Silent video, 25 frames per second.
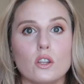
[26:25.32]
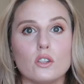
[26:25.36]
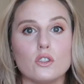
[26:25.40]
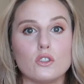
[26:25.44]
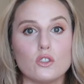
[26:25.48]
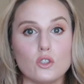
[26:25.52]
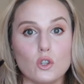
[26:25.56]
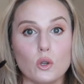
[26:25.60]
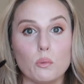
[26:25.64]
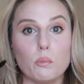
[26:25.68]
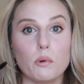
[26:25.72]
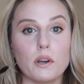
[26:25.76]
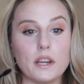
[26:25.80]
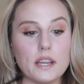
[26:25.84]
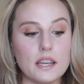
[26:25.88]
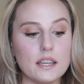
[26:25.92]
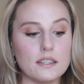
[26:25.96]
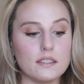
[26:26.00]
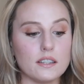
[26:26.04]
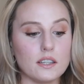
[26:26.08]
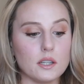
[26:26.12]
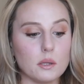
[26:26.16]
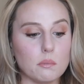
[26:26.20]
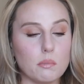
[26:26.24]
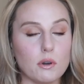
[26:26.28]
Super
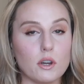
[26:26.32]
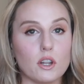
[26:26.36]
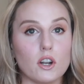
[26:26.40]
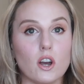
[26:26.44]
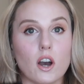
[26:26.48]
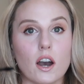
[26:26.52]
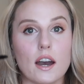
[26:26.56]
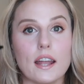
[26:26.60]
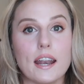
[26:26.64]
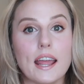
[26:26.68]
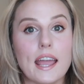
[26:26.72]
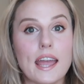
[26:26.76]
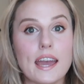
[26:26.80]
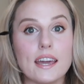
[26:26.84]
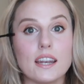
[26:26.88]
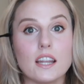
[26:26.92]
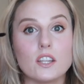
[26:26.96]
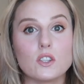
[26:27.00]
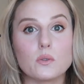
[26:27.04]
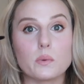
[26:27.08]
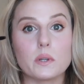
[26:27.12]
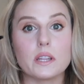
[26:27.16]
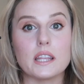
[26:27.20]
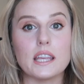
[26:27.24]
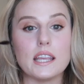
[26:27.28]
easy to put on, and
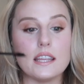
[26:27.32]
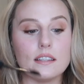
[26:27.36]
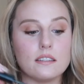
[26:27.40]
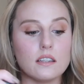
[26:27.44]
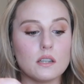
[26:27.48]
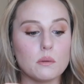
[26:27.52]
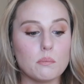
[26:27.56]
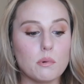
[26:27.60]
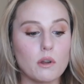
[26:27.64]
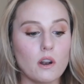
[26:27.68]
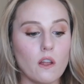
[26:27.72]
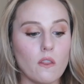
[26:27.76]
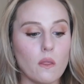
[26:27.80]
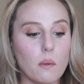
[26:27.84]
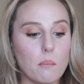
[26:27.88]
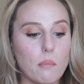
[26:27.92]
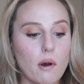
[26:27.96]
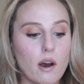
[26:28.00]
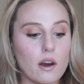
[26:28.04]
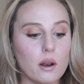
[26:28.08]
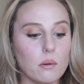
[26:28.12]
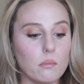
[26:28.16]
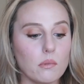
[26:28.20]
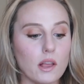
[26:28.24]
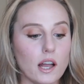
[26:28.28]
it's really easy to put on the
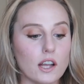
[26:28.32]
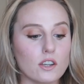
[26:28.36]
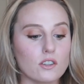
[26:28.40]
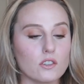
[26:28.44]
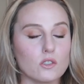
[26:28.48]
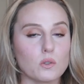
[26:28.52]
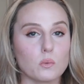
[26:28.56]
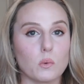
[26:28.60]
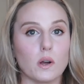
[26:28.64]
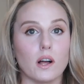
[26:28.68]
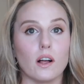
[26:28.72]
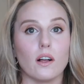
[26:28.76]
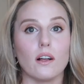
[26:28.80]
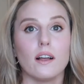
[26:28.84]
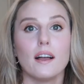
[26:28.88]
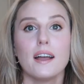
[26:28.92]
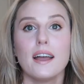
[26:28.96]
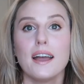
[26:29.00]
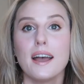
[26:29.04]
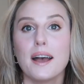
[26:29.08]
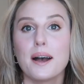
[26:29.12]
bottom lash as well.